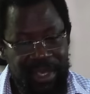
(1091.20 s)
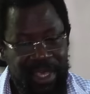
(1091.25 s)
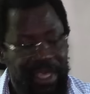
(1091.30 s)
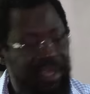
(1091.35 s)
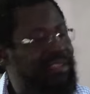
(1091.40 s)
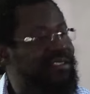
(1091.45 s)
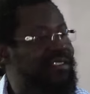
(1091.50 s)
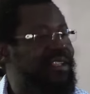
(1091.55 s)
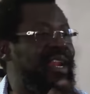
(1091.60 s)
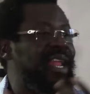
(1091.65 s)

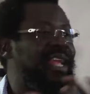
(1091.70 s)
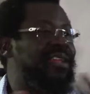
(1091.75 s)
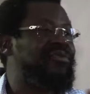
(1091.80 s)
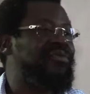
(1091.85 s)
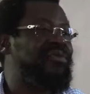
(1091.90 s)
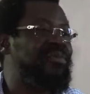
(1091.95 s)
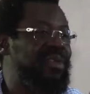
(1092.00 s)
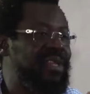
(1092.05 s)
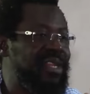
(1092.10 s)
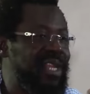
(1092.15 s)
it is clear to
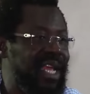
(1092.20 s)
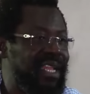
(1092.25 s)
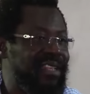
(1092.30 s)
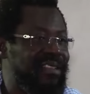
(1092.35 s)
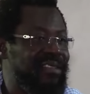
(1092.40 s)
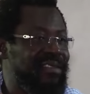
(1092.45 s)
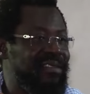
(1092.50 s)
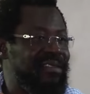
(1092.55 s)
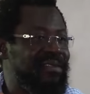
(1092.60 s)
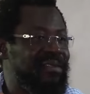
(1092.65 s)
me
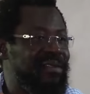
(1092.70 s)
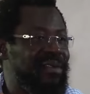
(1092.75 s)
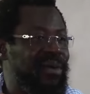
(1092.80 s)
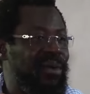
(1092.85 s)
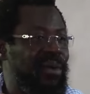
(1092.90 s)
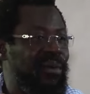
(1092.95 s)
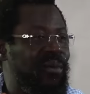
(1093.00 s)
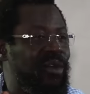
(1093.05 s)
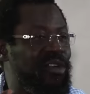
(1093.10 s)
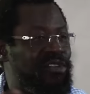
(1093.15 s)
that
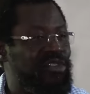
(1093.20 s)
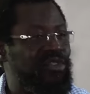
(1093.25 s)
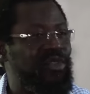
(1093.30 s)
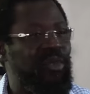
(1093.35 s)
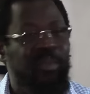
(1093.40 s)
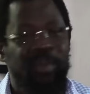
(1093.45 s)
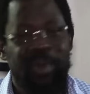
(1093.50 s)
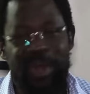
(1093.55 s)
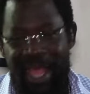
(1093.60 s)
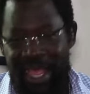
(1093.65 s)
what
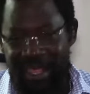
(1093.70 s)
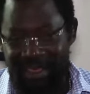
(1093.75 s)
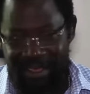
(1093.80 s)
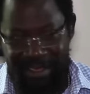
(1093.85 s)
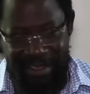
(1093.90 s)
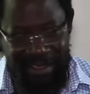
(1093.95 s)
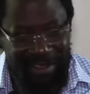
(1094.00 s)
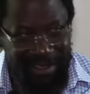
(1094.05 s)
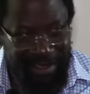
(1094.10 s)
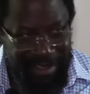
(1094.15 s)
you
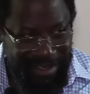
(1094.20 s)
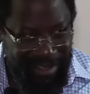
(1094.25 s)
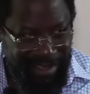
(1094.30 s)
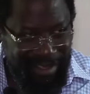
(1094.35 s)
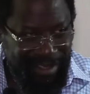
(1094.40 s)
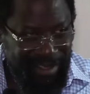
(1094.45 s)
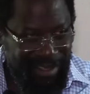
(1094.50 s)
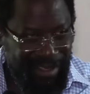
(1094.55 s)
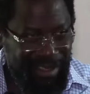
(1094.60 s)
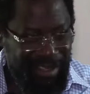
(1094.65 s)
plant
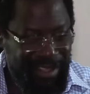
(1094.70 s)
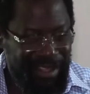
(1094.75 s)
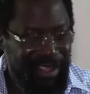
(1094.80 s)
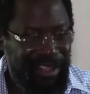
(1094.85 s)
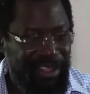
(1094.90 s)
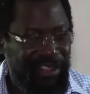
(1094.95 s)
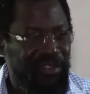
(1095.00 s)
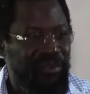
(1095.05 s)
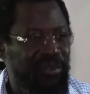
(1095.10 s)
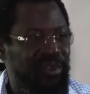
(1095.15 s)

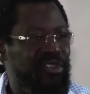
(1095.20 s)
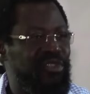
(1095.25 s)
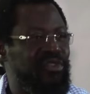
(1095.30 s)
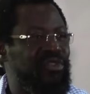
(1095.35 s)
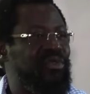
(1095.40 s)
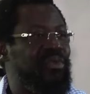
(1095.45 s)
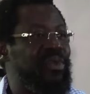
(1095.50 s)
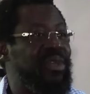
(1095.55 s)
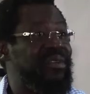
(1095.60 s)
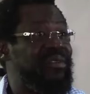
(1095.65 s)
is what
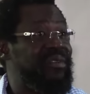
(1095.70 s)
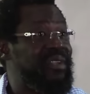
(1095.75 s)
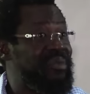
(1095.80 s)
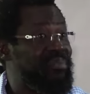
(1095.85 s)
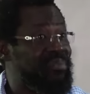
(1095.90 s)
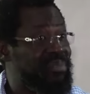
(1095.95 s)
you will reap.